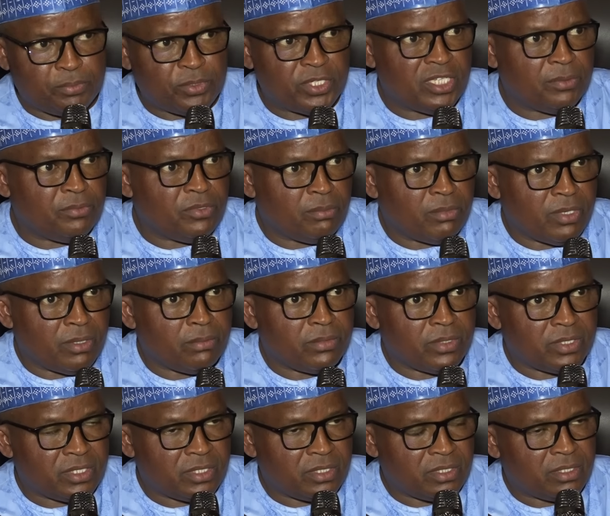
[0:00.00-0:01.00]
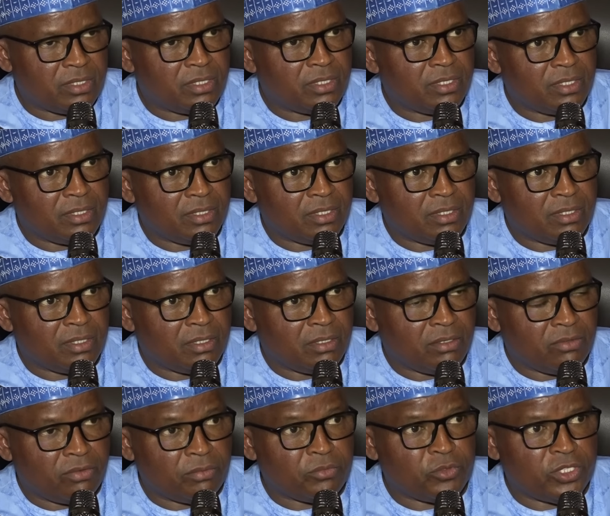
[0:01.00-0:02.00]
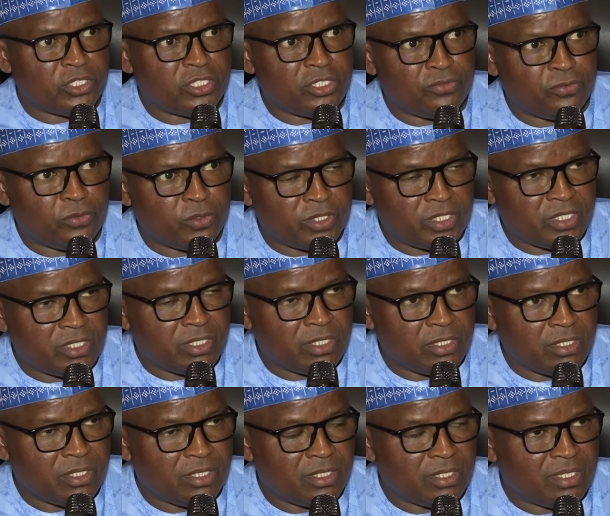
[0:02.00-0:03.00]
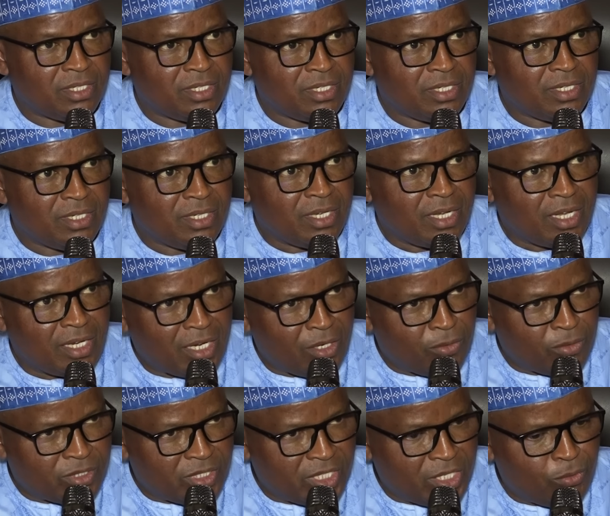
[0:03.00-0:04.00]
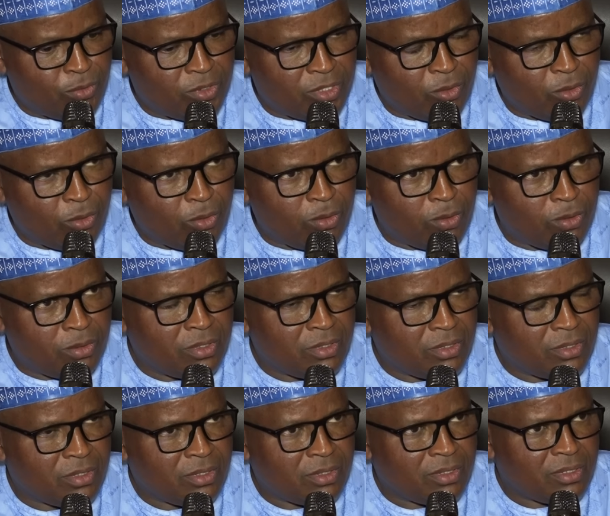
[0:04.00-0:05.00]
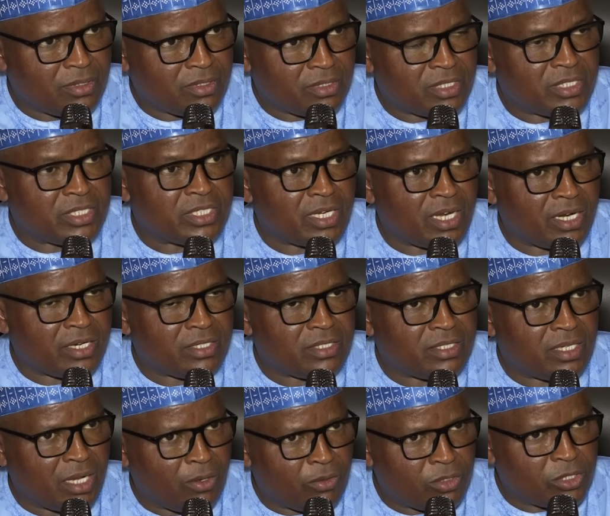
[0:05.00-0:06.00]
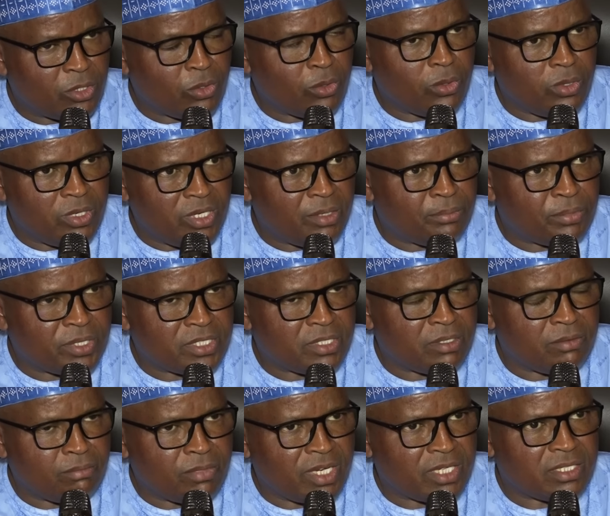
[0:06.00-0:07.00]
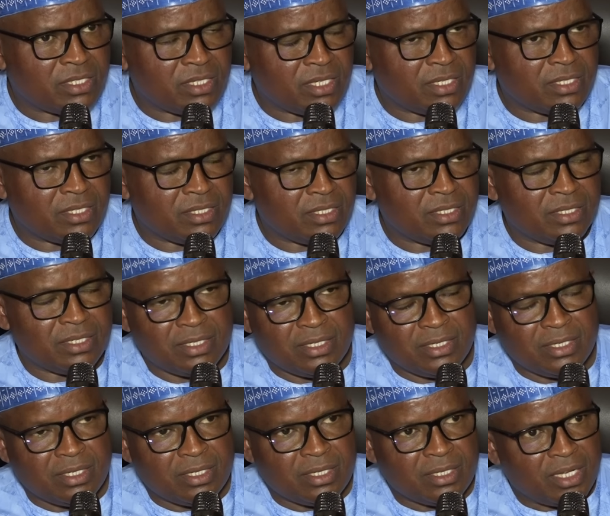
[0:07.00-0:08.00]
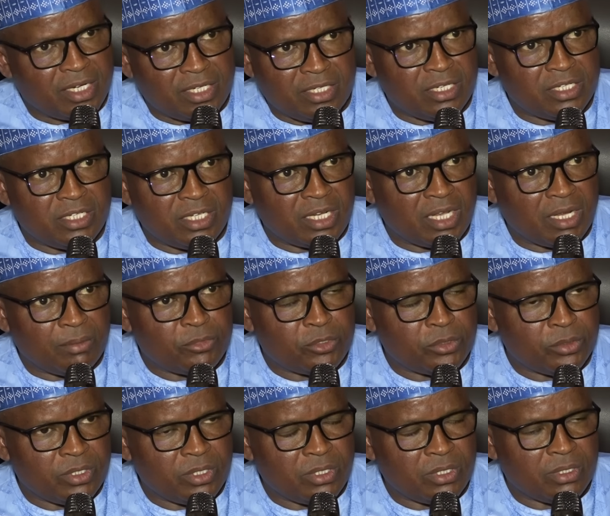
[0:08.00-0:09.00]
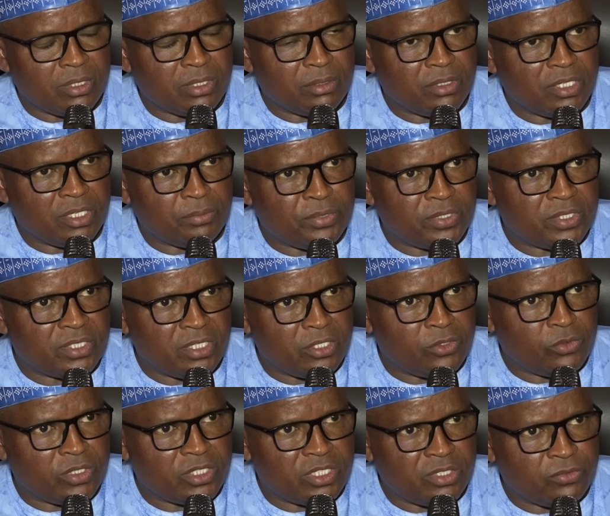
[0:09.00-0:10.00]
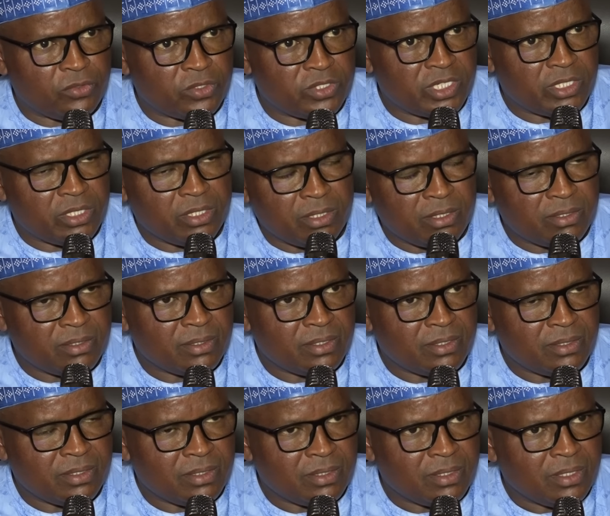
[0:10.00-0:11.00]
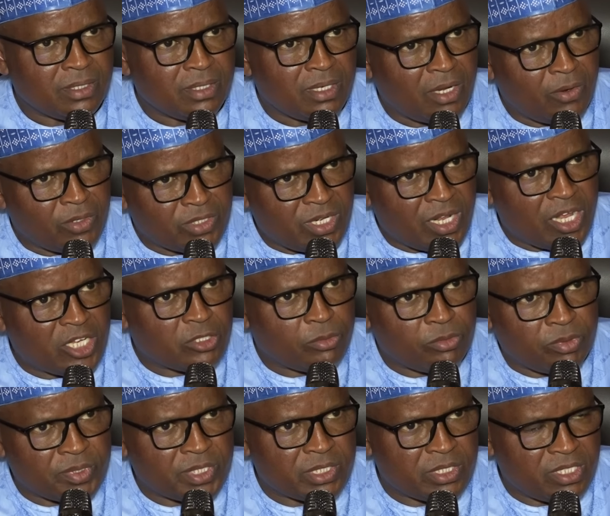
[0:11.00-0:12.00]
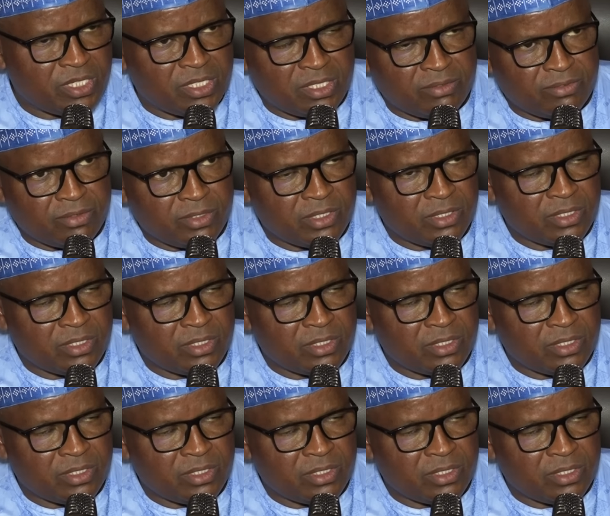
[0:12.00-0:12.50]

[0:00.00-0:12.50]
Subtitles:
PDP members from 2014. And I will say with all sincerity, I was the only person in my state that didn't come to APC in 2014. I was in the House of Representatives.